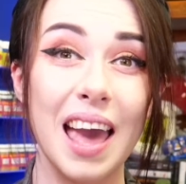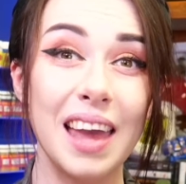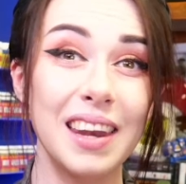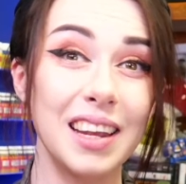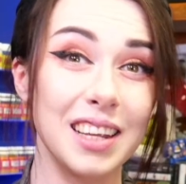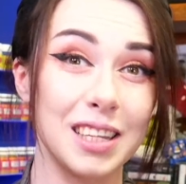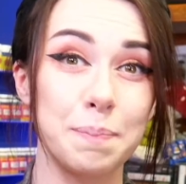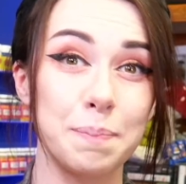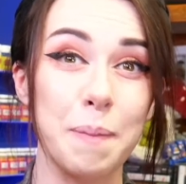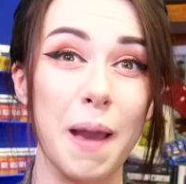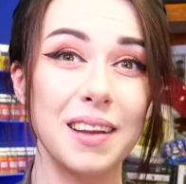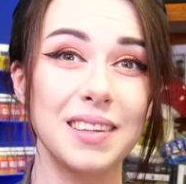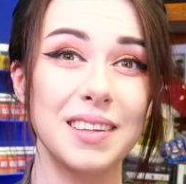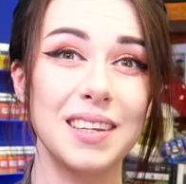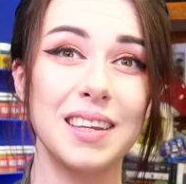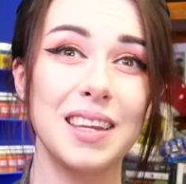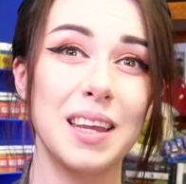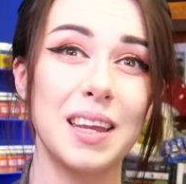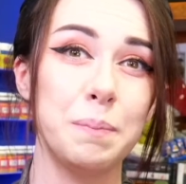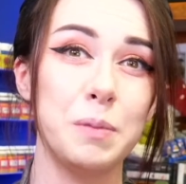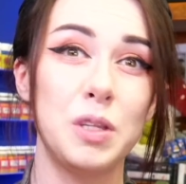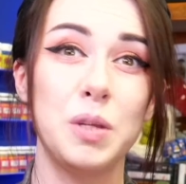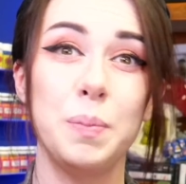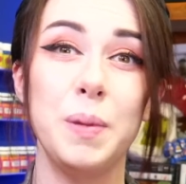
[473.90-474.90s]
and expecting
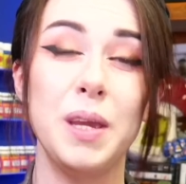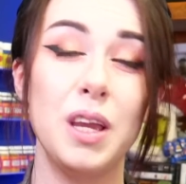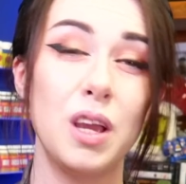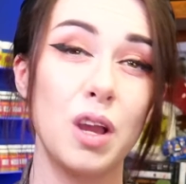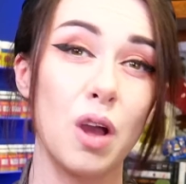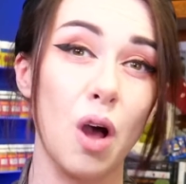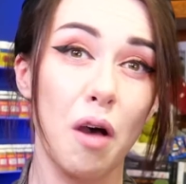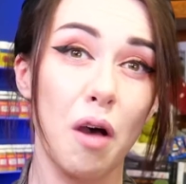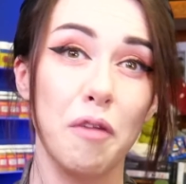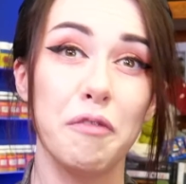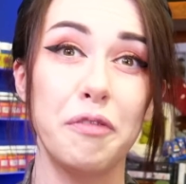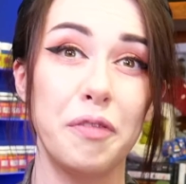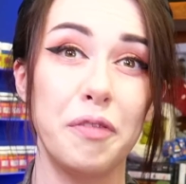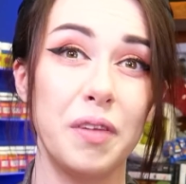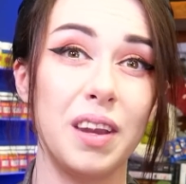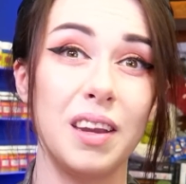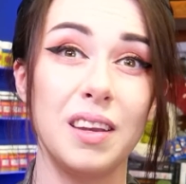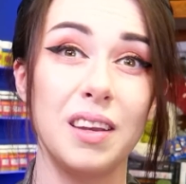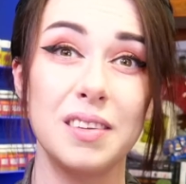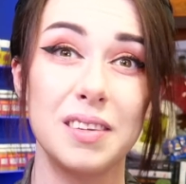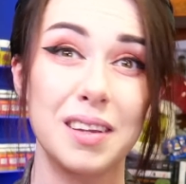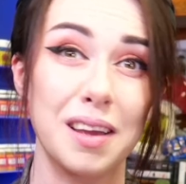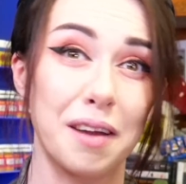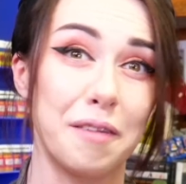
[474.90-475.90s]
them to be
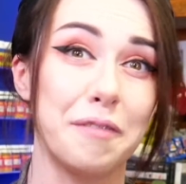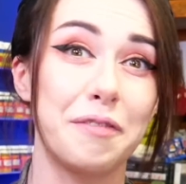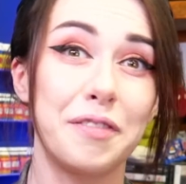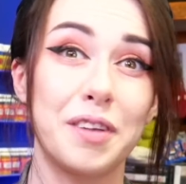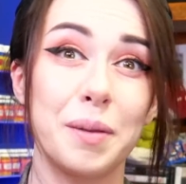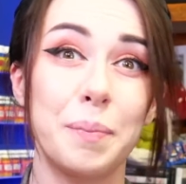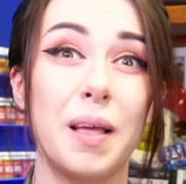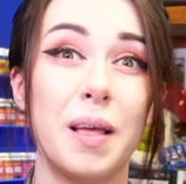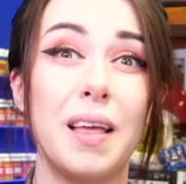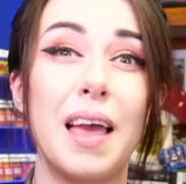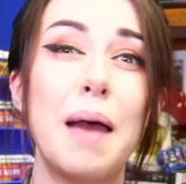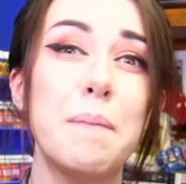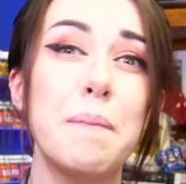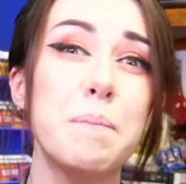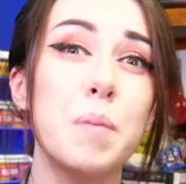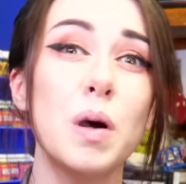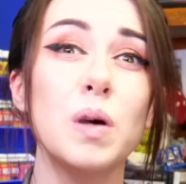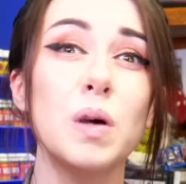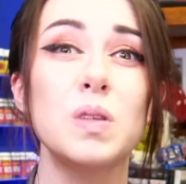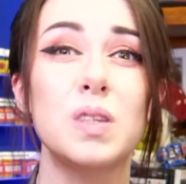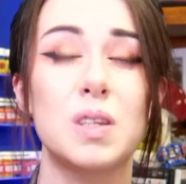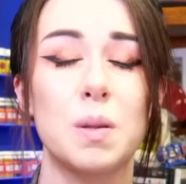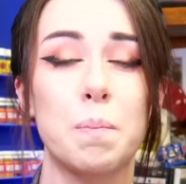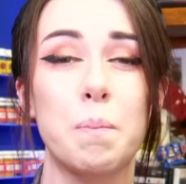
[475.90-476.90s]
confident, comfortable, and
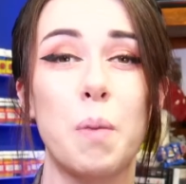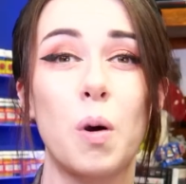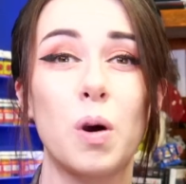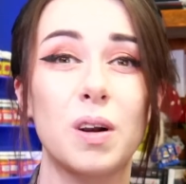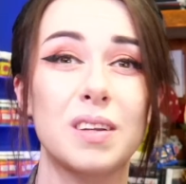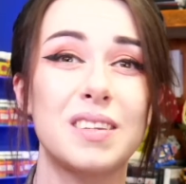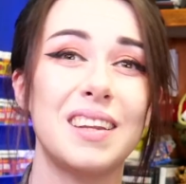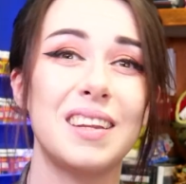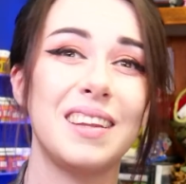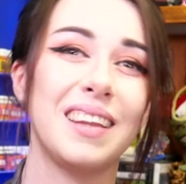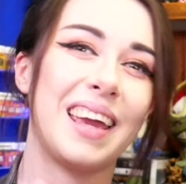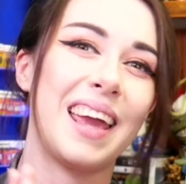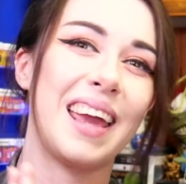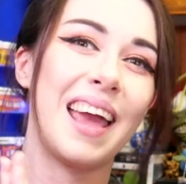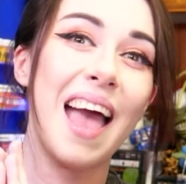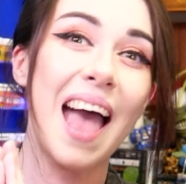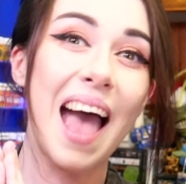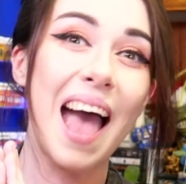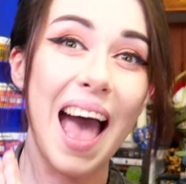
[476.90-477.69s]
most importantly,